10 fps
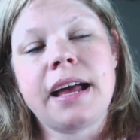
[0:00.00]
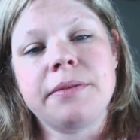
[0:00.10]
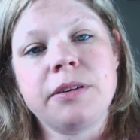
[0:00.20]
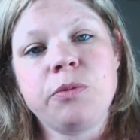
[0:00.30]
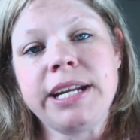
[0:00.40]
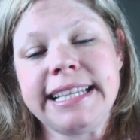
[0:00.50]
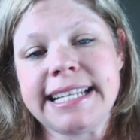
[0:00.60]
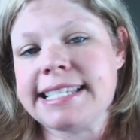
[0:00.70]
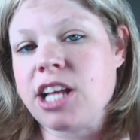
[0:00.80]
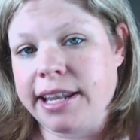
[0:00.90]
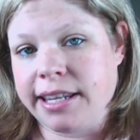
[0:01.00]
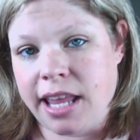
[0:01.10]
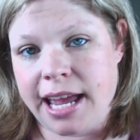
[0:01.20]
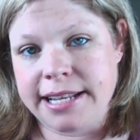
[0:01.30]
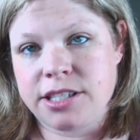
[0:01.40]
uh, reading lists
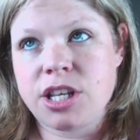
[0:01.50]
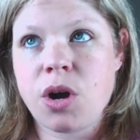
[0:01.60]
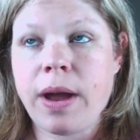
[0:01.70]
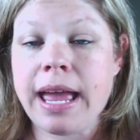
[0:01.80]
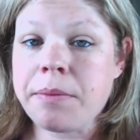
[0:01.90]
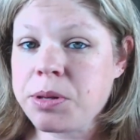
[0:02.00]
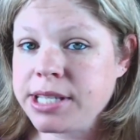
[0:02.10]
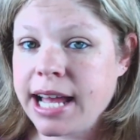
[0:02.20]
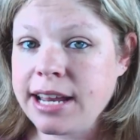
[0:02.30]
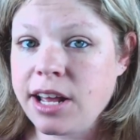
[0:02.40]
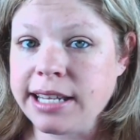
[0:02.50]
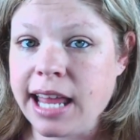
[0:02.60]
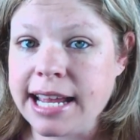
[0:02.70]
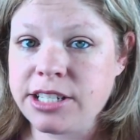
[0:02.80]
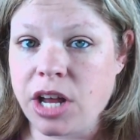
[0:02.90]
online. So,
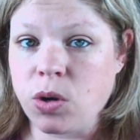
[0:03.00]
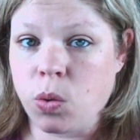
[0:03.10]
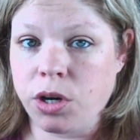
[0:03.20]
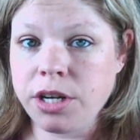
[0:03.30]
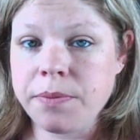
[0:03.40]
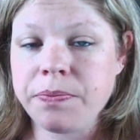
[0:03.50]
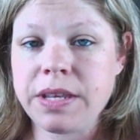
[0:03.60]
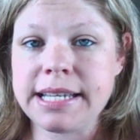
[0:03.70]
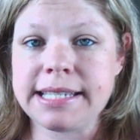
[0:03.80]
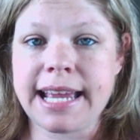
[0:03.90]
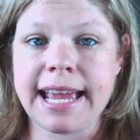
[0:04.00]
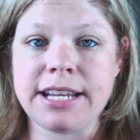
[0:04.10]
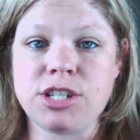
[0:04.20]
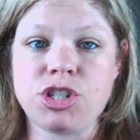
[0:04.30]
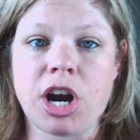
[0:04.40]
amblesideonline.org is
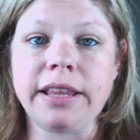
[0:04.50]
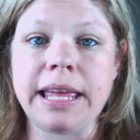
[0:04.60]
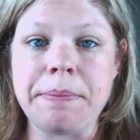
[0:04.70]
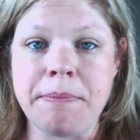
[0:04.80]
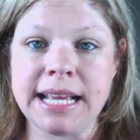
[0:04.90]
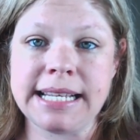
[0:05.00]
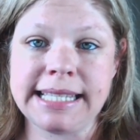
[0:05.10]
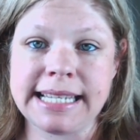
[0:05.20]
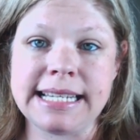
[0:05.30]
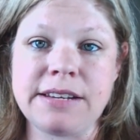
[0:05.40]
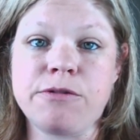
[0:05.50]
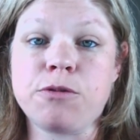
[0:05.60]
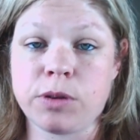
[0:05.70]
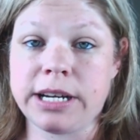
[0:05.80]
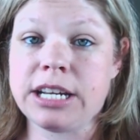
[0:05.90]
a Charlotte Mason
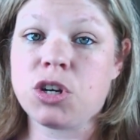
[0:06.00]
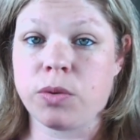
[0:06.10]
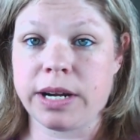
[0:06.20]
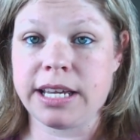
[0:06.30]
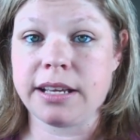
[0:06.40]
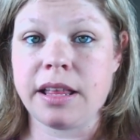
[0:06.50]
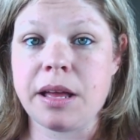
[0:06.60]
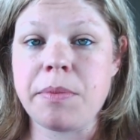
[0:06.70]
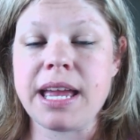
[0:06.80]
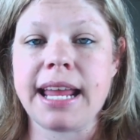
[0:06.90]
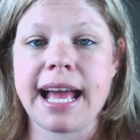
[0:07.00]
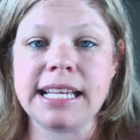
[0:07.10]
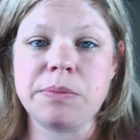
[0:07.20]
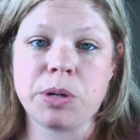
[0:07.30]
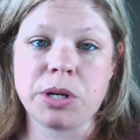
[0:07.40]
free curriculum. It
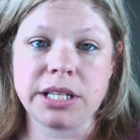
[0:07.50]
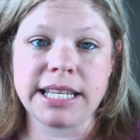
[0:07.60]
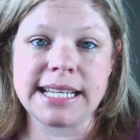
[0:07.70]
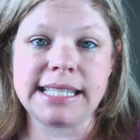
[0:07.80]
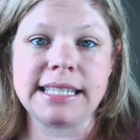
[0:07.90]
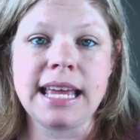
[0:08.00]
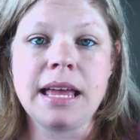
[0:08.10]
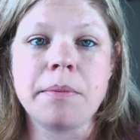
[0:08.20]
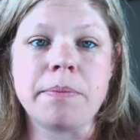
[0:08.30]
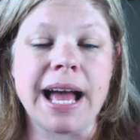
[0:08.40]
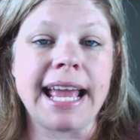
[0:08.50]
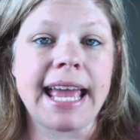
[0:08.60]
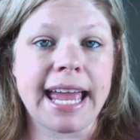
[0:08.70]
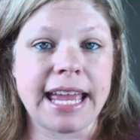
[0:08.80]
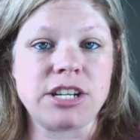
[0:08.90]
has book lists
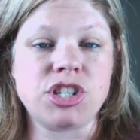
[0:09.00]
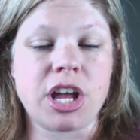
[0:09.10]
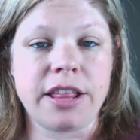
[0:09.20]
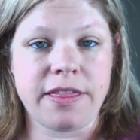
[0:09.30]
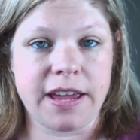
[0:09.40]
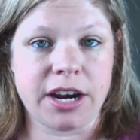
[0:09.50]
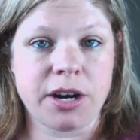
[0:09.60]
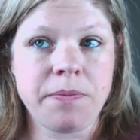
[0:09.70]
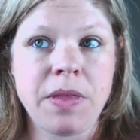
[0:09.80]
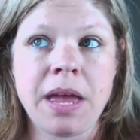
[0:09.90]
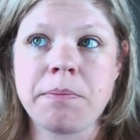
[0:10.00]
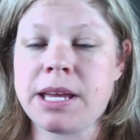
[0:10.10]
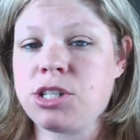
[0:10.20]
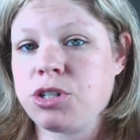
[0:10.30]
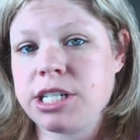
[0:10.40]
by age on there.
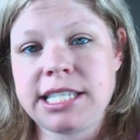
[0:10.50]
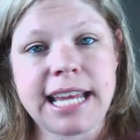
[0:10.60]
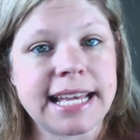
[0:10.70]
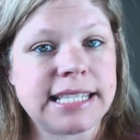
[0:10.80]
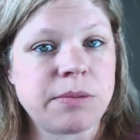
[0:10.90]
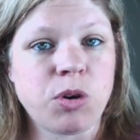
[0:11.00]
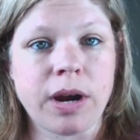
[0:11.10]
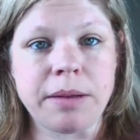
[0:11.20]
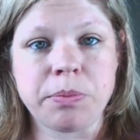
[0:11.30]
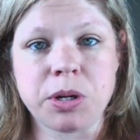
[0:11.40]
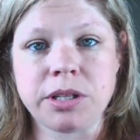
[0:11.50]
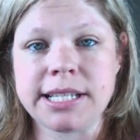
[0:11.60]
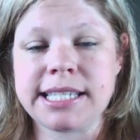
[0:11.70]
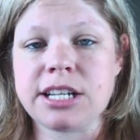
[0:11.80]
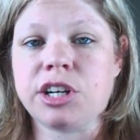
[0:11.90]
Pinterest has some great book
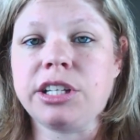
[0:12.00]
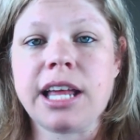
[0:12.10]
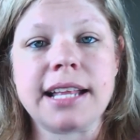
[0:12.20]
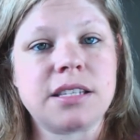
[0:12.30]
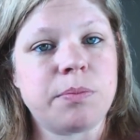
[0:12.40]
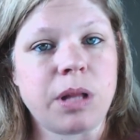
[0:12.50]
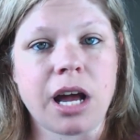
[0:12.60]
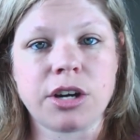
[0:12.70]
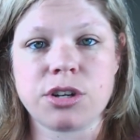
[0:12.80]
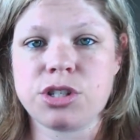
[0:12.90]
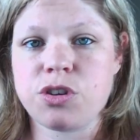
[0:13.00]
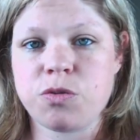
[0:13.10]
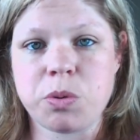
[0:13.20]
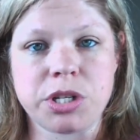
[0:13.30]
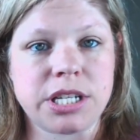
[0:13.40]
lists. There are lots of bloggers
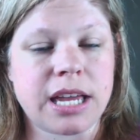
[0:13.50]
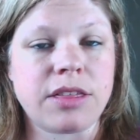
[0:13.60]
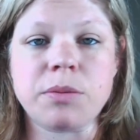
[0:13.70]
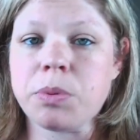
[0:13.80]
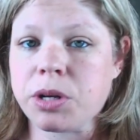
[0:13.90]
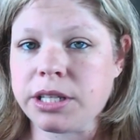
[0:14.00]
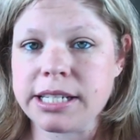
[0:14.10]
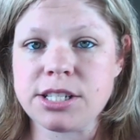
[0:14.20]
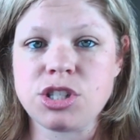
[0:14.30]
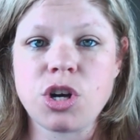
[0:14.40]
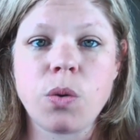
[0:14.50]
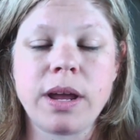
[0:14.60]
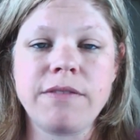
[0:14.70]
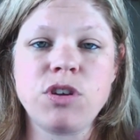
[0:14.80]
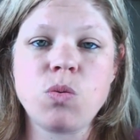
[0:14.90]
who've put together book lists.
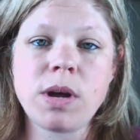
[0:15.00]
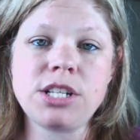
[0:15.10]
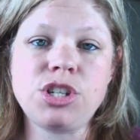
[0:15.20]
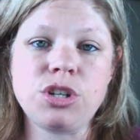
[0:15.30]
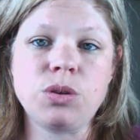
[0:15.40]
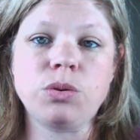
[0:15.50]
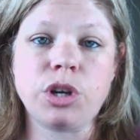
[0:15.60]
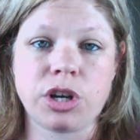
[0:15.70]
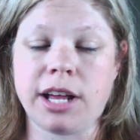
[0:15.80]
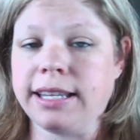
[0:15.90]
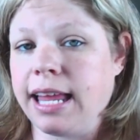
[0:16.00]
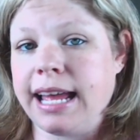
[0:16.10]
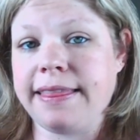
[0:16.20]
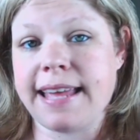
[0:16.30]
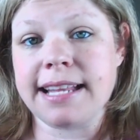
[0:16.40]
So if you want to look
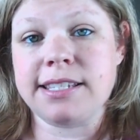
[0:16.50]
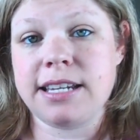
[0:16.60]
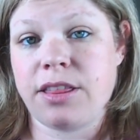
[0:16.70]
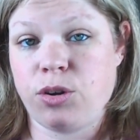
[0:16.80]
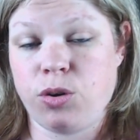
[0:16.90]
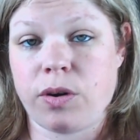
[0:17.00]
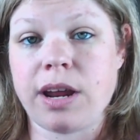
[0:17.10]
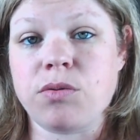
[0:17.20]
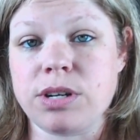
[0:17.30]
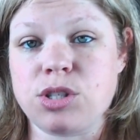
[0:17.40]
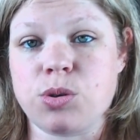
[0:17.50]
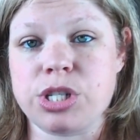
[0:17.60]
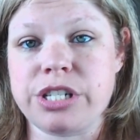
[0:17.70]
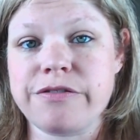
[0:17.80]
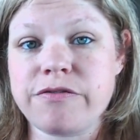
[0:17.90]
online, that's another great
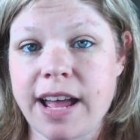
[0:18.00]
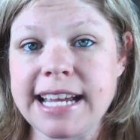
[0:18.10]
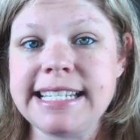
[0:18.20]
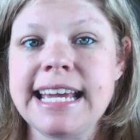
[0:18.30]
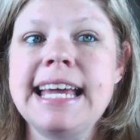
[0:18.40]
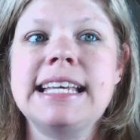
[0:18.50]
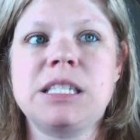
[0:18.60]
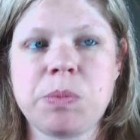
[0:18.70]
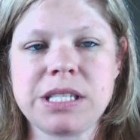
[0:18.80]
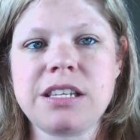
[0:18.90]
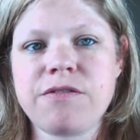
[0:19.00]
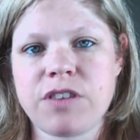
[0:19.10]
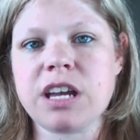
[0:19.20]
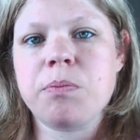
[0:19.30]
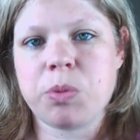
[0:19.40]
resource to find
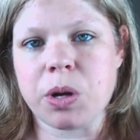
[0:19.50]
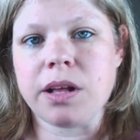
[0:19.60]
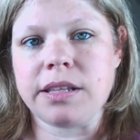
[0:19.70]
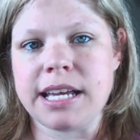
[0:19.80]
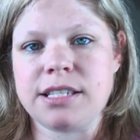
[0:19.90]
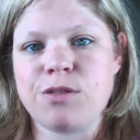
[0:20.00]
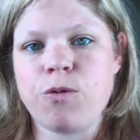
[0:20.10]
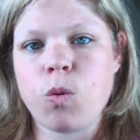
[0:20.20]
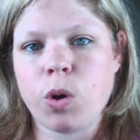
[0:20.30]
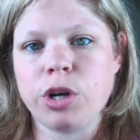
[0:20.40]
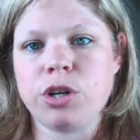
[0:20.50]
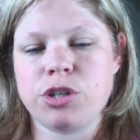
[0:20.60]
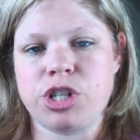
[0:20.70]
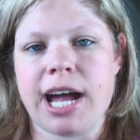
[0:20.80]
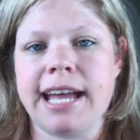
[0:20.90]
specific book lists for
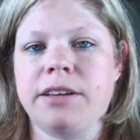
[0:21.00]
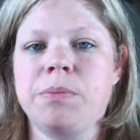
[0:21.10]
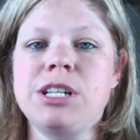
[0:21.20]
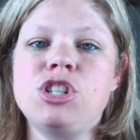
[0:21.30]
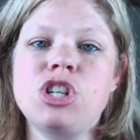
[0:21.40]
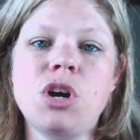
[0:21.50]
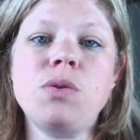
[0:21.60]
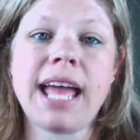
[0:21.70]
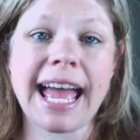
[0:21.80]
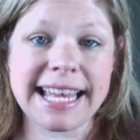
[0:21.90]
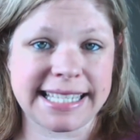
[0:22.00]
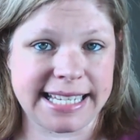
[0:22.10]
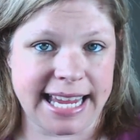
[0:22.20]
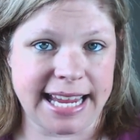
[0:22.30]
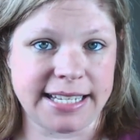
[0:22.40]
your child. But don't
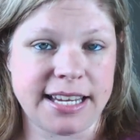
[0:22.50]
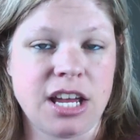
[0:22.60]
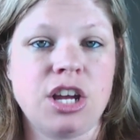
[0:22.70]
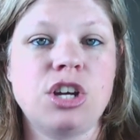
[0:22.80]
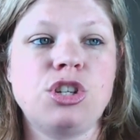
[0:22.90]
hesitate